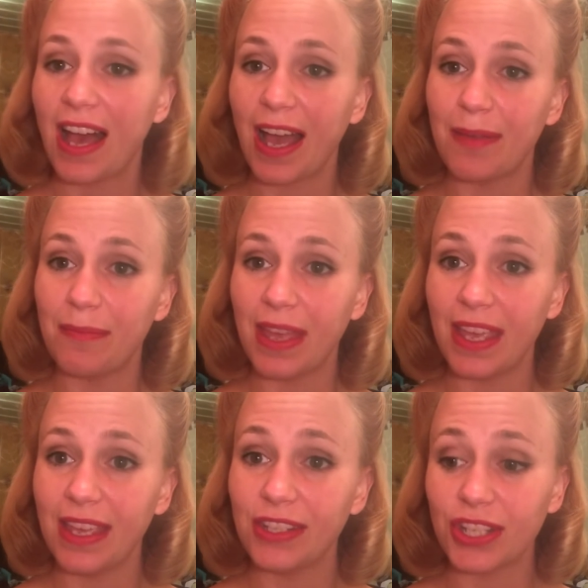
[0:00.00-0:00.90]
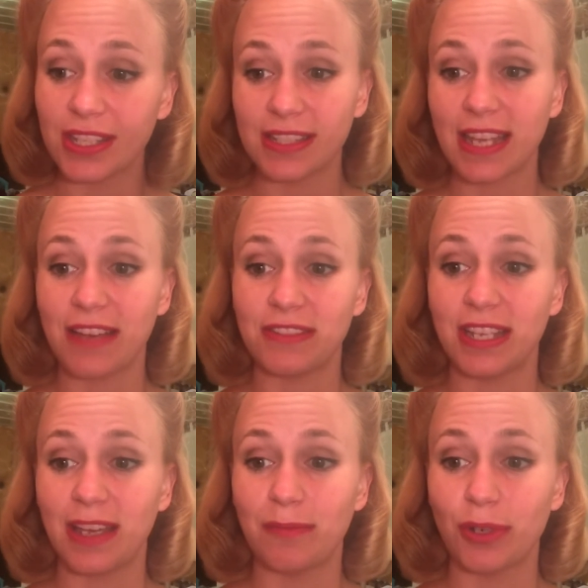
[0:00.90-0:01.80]
I may just have to
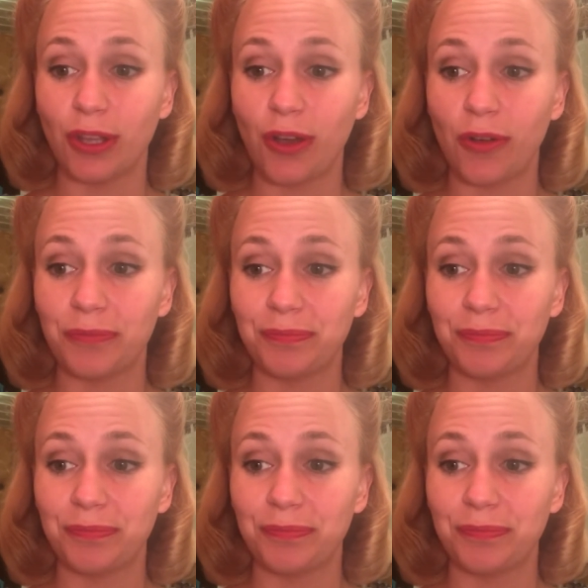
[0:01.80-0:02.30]
get Merlot.